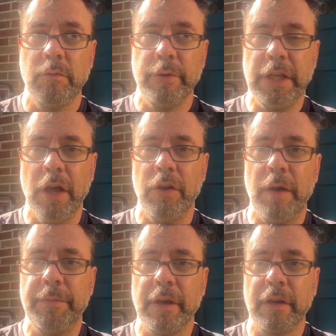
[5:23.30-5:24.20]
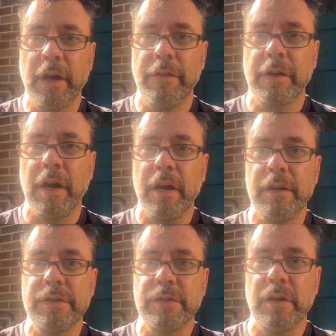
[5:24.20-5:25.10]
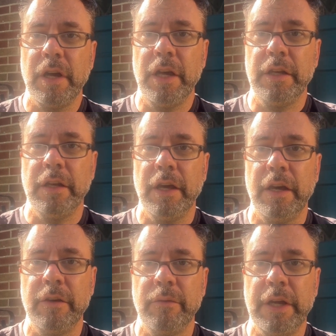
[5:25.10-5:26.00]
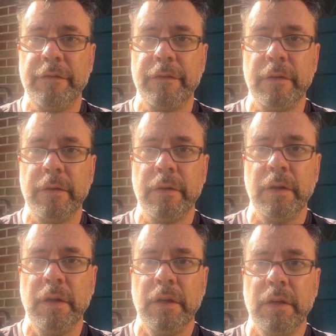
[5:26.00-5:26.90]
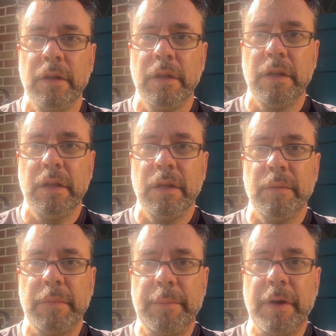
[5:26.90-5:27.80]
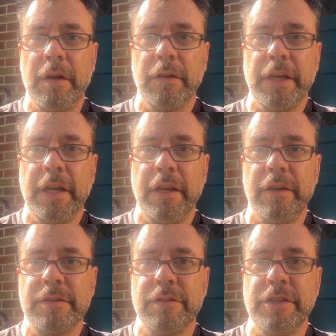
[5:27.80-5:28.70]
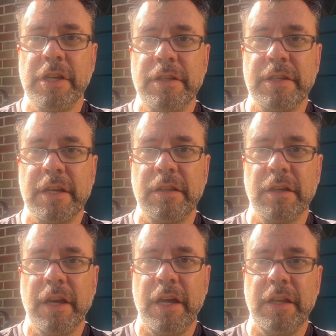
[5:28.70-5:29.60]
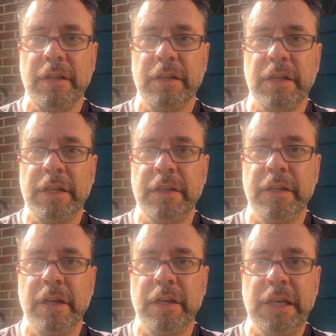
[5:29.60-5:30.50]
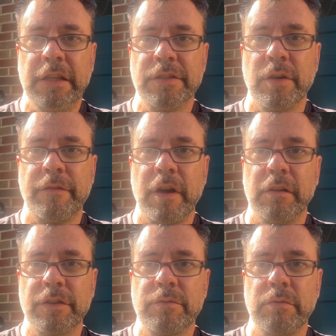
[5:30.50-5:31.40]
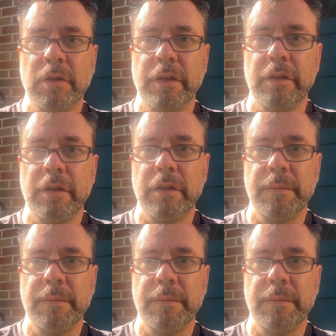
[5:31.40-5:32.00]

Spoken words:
reload up the other cars and waiting for my partner to get here so she can take a look at it. And so far it looks really good.